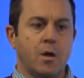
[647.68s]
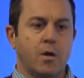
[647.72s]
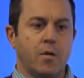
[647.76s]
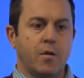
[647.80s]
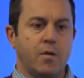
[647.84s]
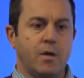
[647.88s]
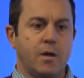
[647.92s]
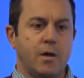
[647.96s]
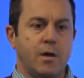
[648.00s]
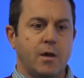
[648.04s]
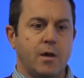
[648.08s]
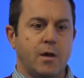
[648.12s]

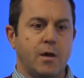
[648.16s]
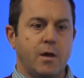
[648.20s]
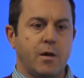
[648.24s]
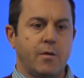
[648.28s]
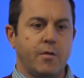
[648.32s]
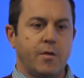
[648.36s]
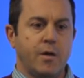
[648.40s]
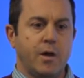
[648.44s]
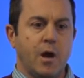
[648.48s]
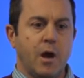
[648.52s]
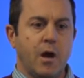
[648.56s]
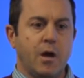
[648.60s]

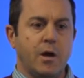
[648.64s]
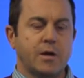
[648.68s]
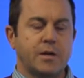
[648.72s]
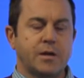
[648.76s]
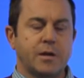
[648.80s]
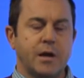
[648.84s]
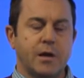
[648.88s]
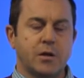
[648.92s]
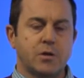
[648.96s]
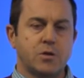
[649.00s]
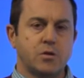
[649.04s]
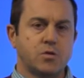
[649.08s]
The
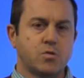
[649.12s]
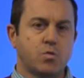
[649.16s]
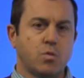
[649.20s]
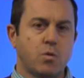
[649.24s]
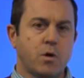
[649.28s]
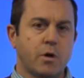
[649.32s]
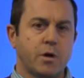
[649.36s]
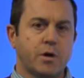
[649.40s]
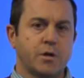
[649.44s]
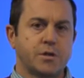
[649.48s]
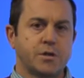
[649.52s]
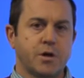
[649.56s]
architect whose
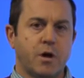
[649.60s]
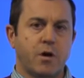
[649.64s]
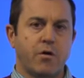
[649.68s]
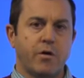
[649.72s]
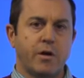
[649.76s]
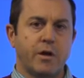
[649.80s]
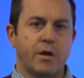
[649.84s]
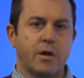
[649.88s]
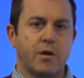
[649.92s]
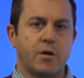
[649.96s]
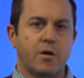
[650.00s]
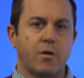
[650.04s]
work is
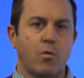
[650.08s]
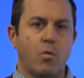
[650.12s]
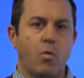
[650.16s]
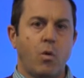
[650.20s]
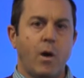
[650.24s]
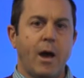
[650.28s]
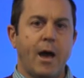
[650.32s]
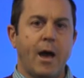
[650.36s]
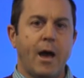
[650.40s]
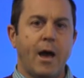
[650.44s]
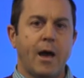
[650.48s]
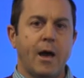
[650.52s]
already
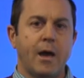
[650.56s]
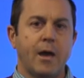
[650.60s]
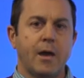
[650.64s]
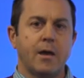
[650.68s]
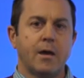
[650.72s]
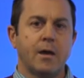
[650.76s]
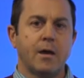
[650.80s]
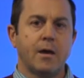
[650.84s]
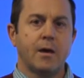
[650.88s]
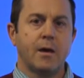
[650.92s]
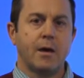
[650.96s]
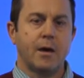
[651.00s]
underway